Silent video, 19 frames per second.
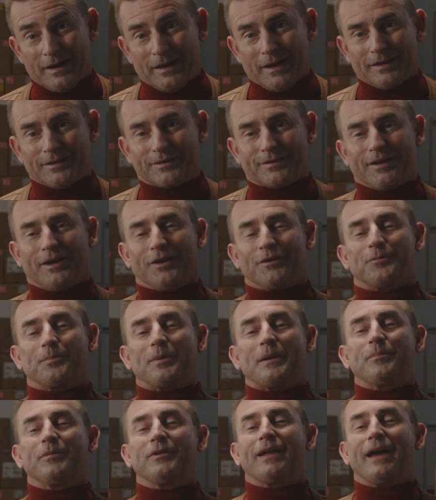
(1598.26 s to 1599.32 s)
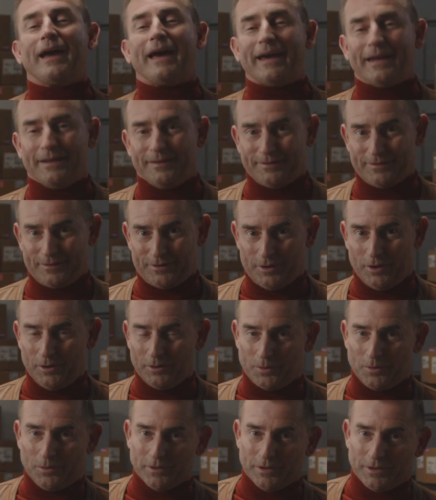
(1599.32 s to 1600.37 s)
and salespeople hate
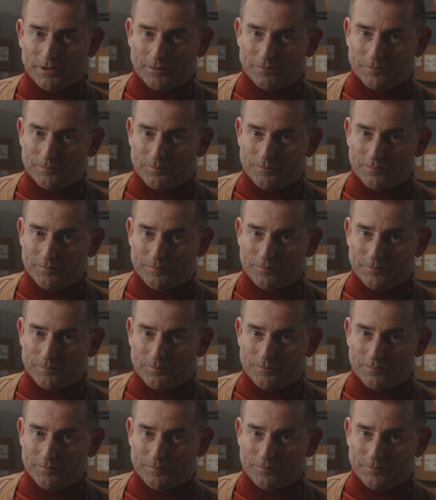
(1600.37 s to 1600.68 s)
cold calling.